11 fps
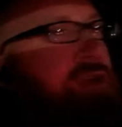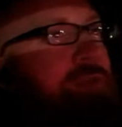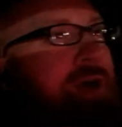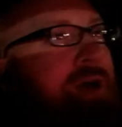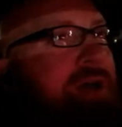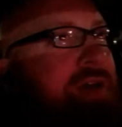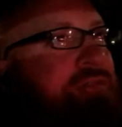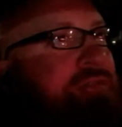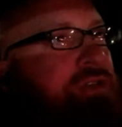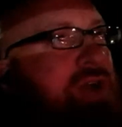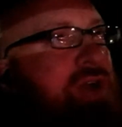mile after you
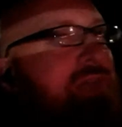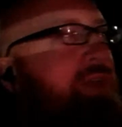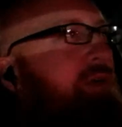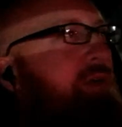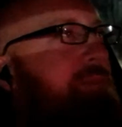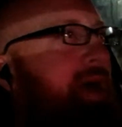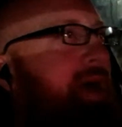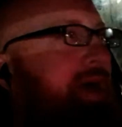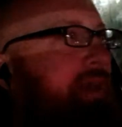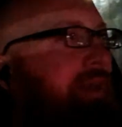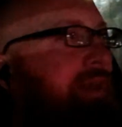drive there and back.
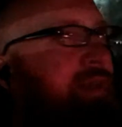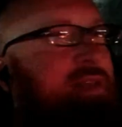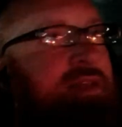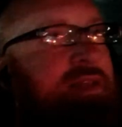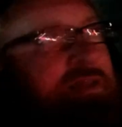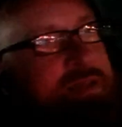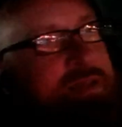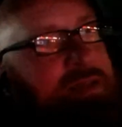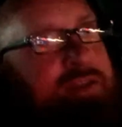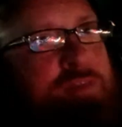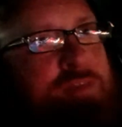
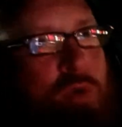Were